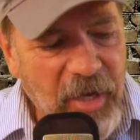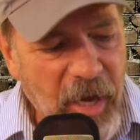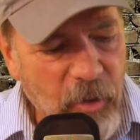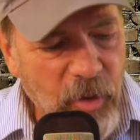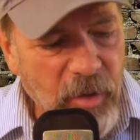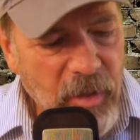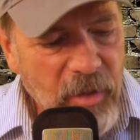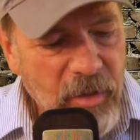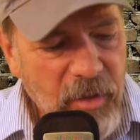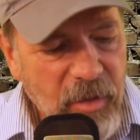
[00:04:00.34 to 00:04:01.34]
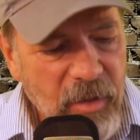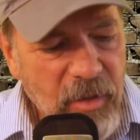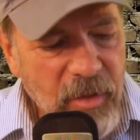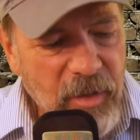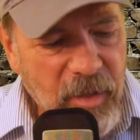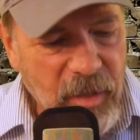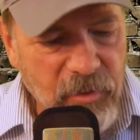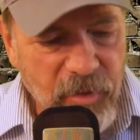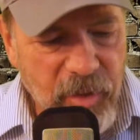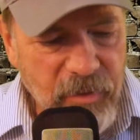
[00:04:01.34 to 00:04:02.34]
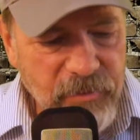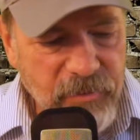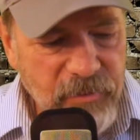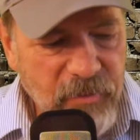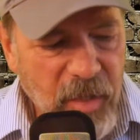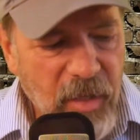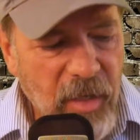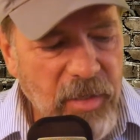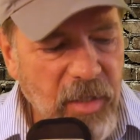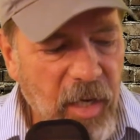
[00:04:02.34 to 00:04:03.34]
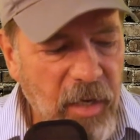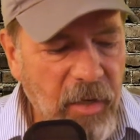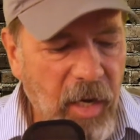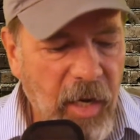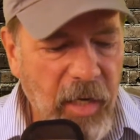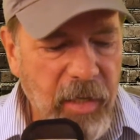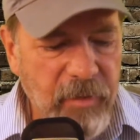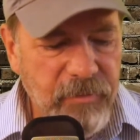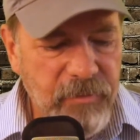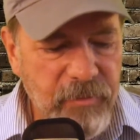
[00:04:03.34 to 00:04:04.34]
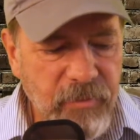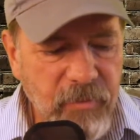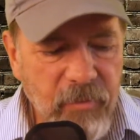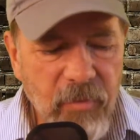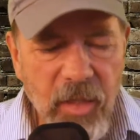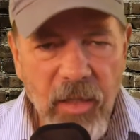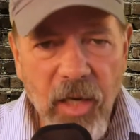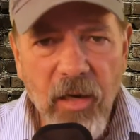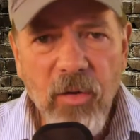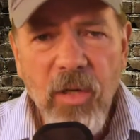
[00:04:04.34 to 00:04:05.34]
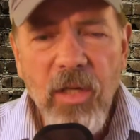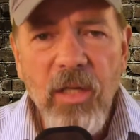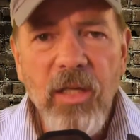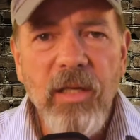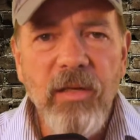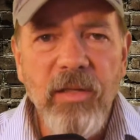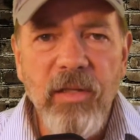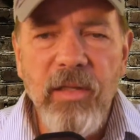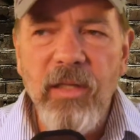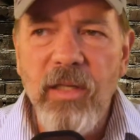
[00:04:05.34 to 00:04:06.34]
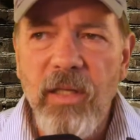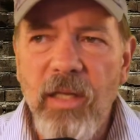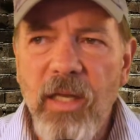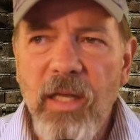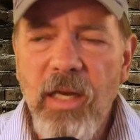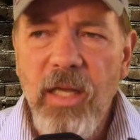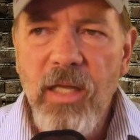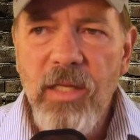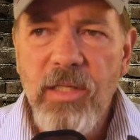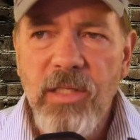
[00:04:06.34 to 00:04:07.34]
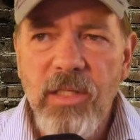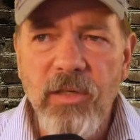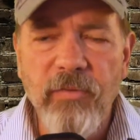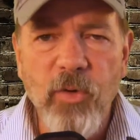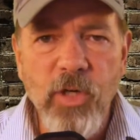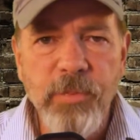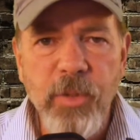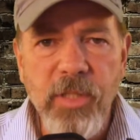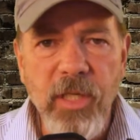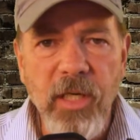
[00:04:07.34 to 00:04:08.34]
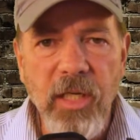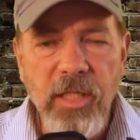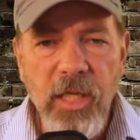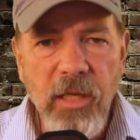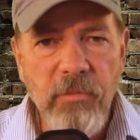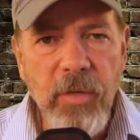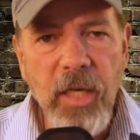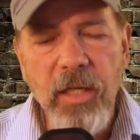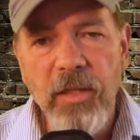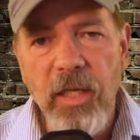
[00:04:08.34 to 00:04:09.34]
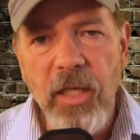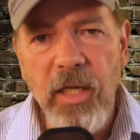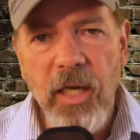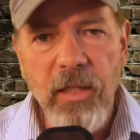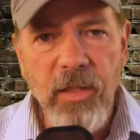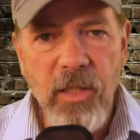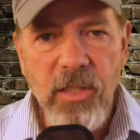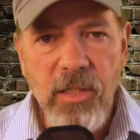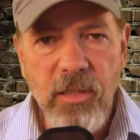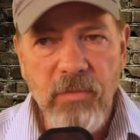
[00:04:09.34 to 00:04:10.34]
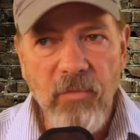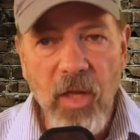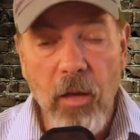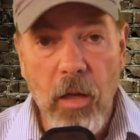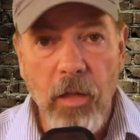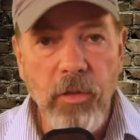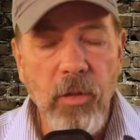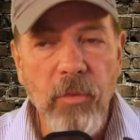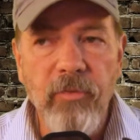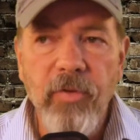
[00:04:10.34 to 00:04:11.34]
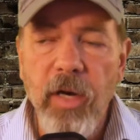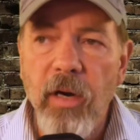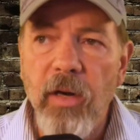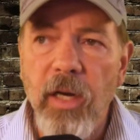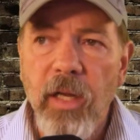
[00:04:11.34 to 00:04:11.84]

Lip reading: coward, Guthrie, has gone into hiding. Now, in his divorce proceedings, he admitted that he had this long-term affair.